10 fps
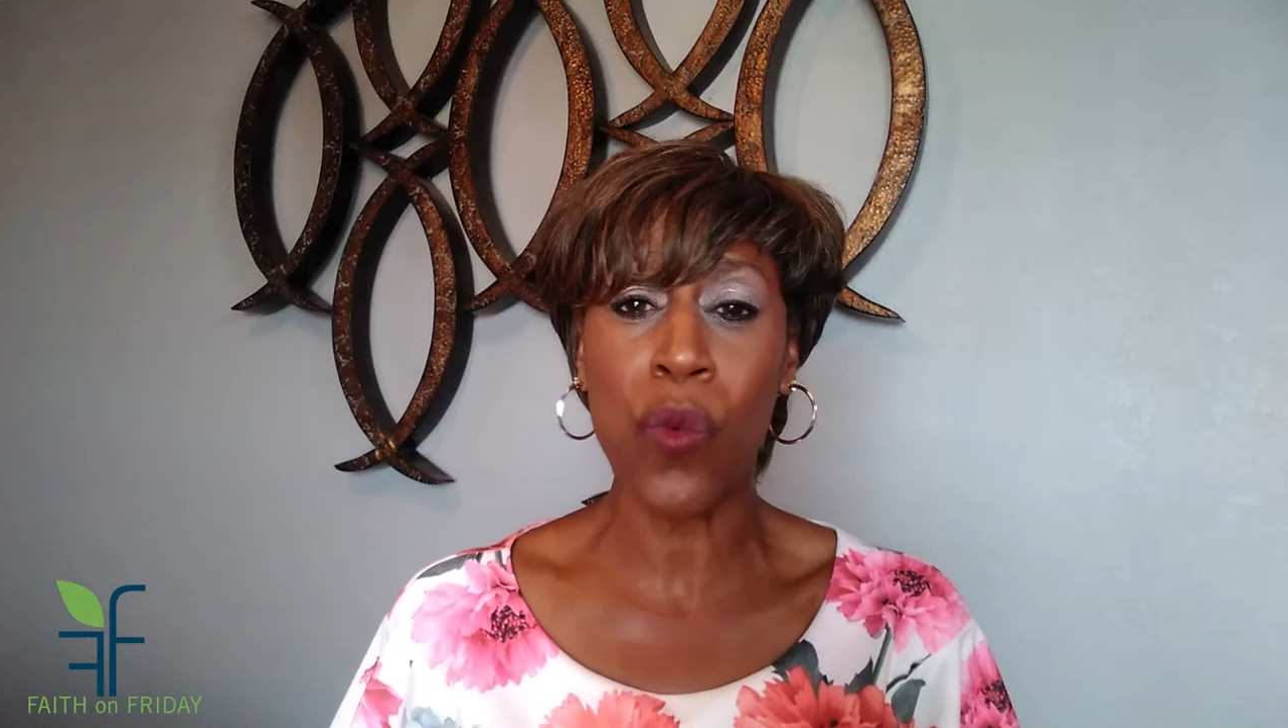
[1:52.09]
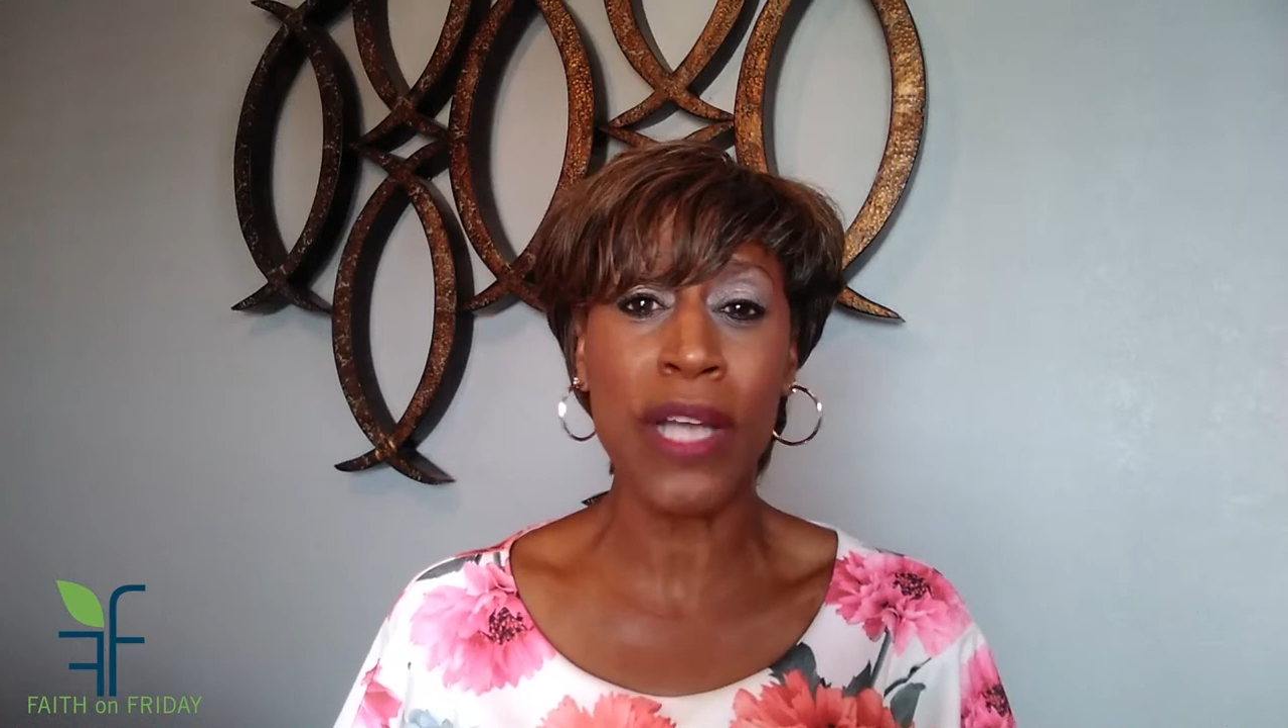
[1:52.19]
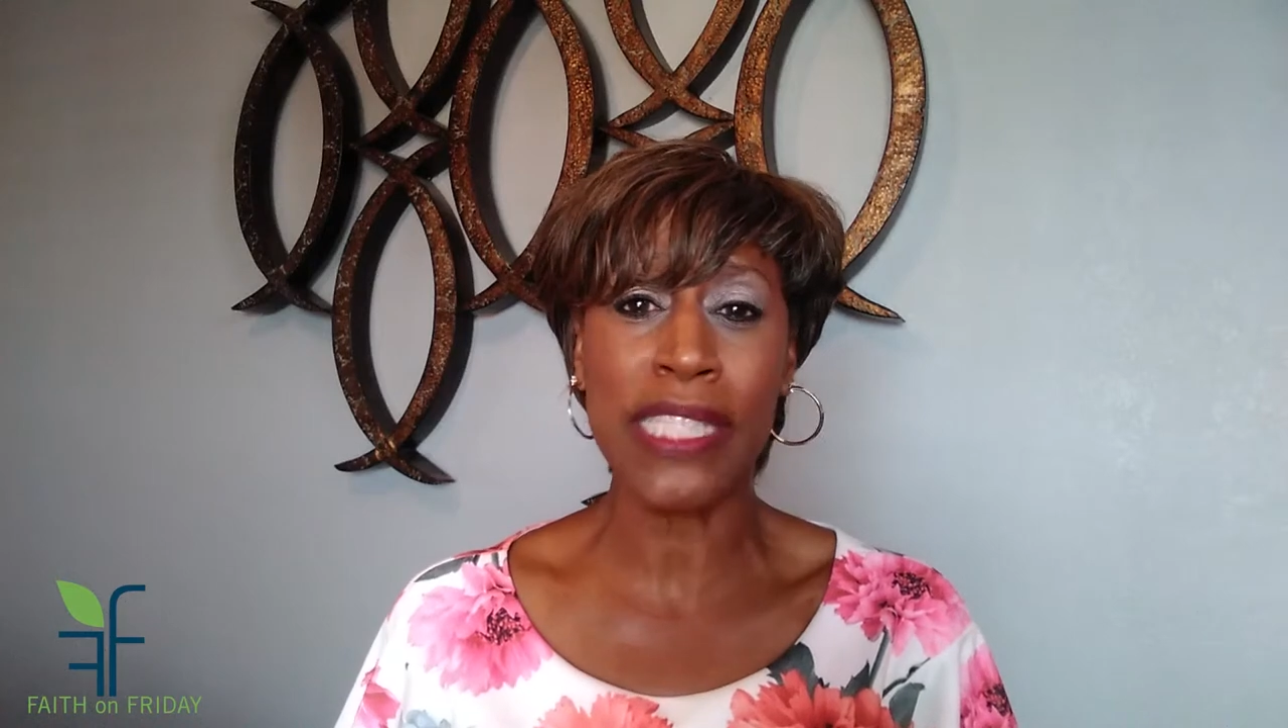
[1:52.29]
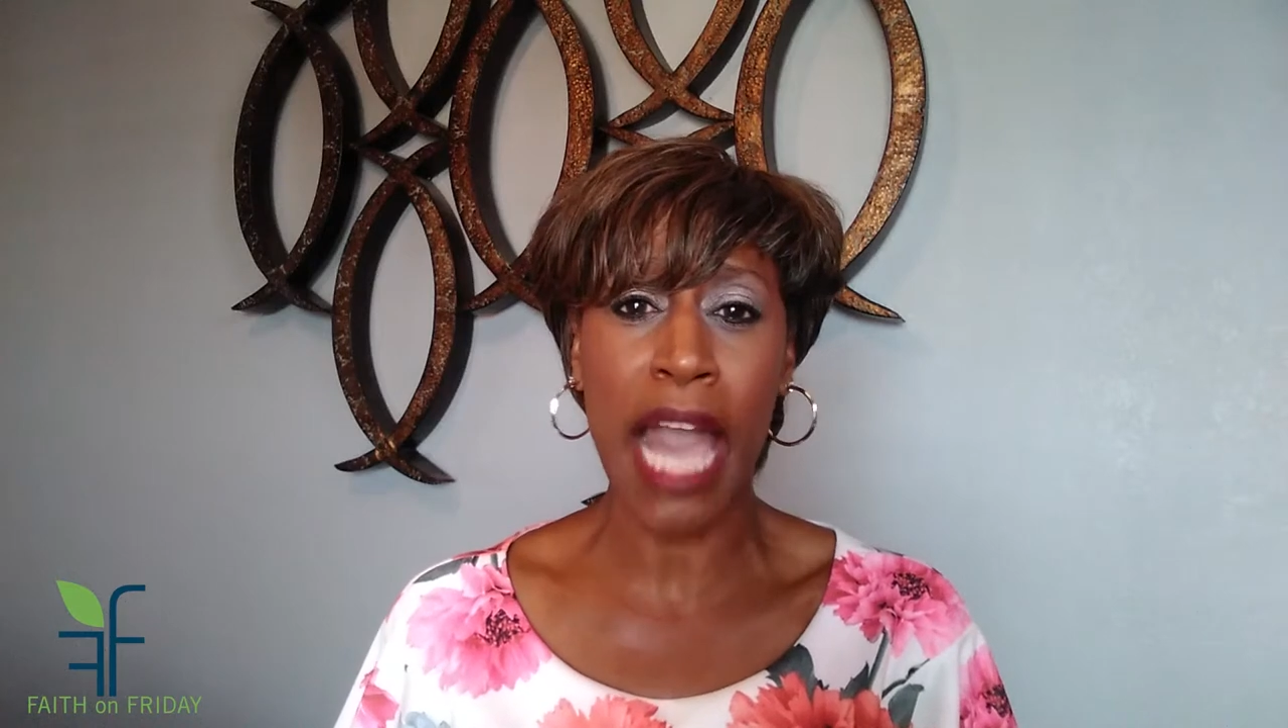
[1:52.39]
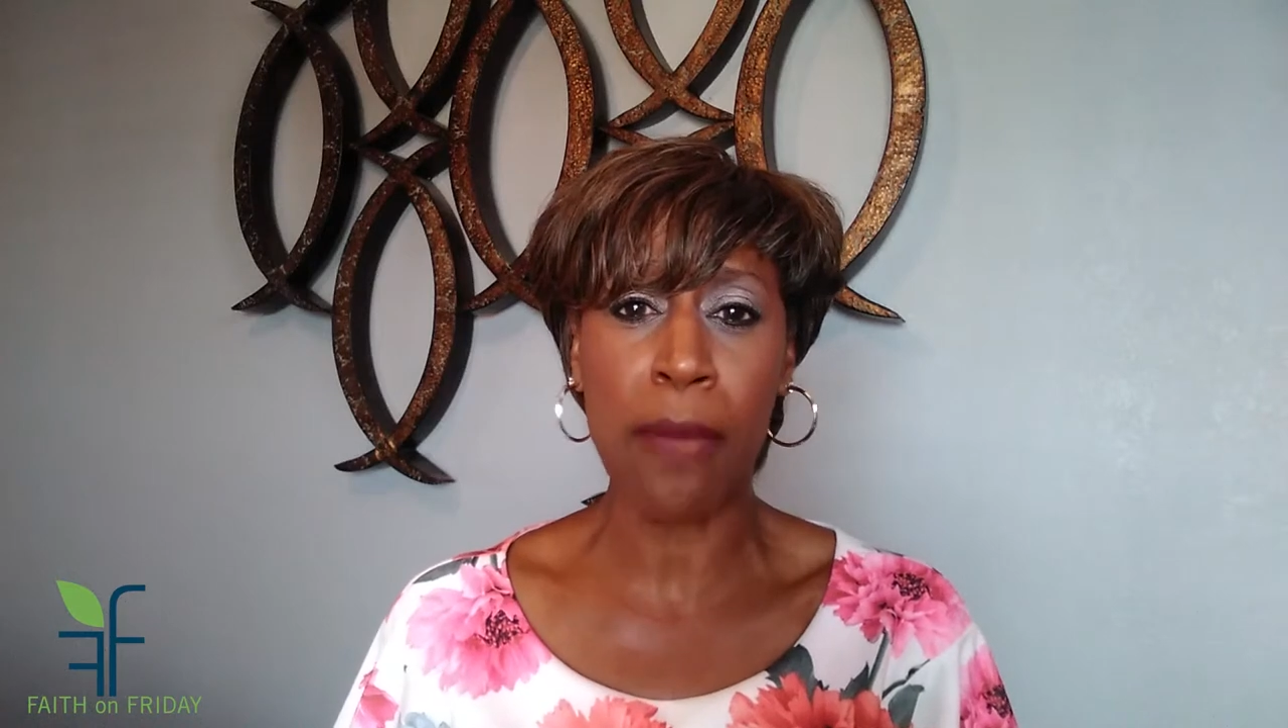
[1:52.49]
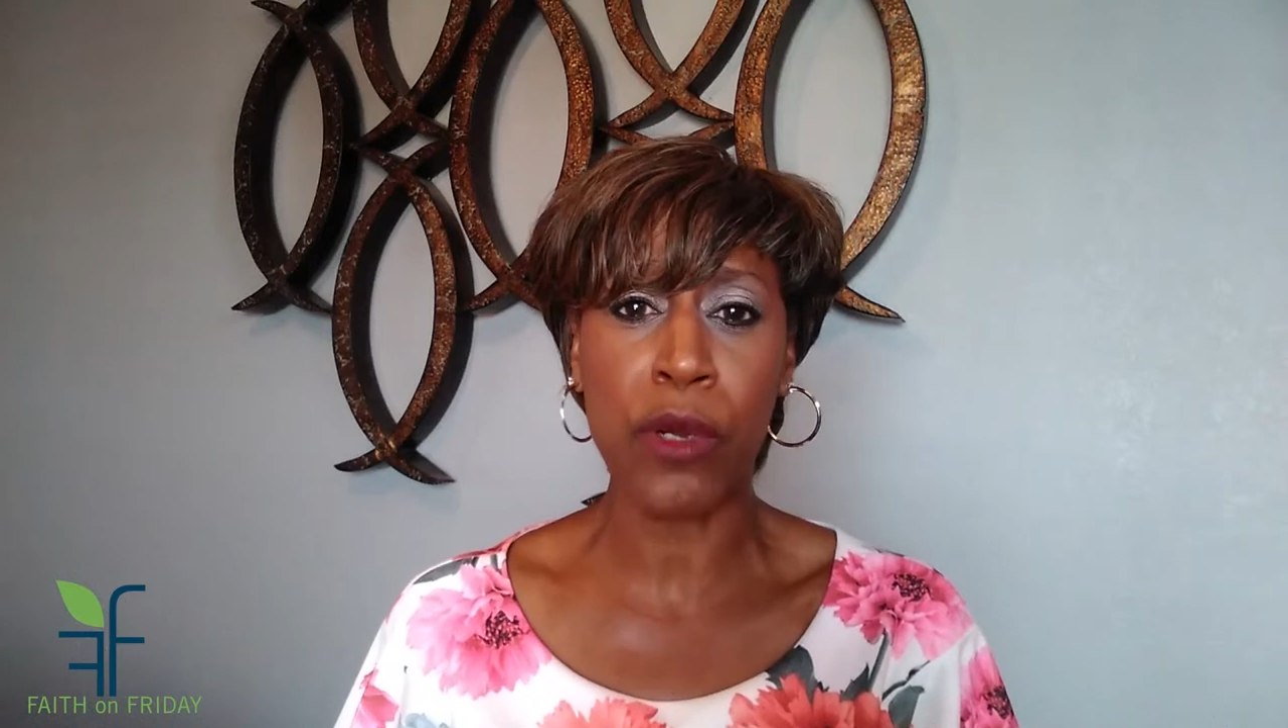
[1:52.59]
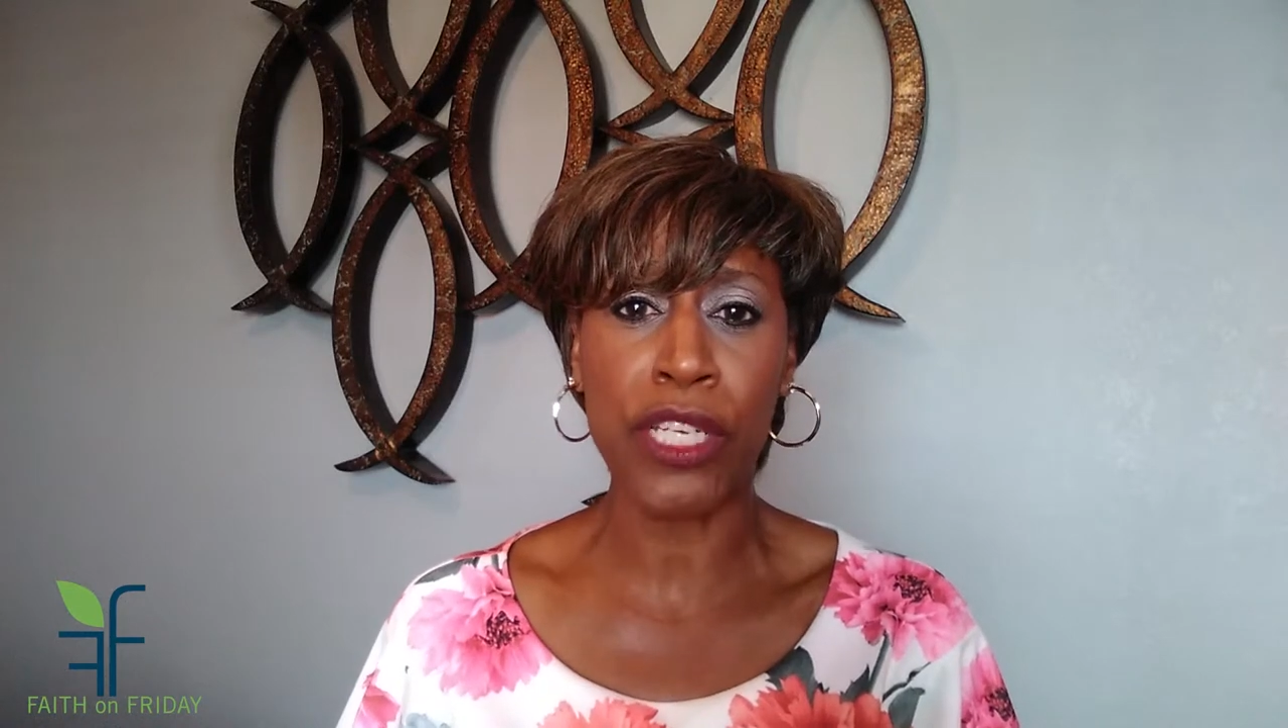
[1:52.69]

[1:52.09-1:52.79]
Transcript: one time